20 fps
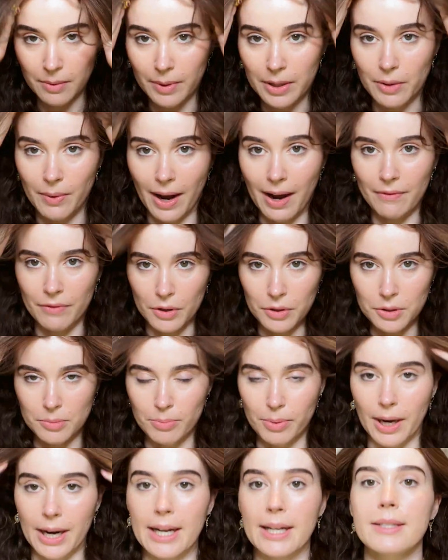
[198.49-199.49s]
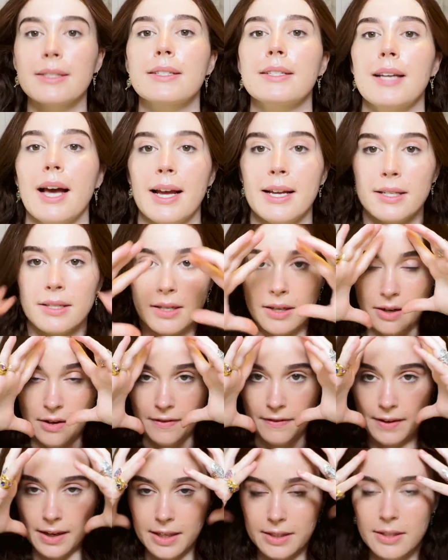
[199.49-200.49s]
when you have those braids tight to your
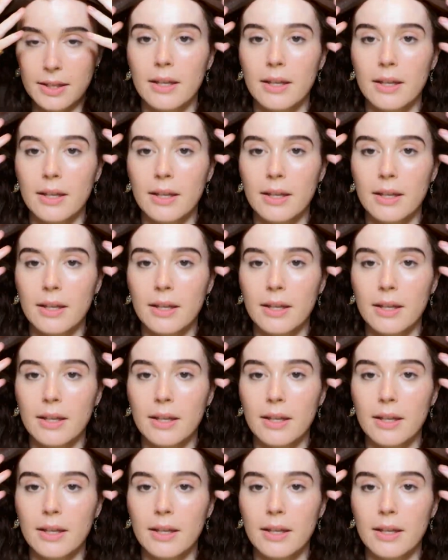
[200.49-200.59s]
face,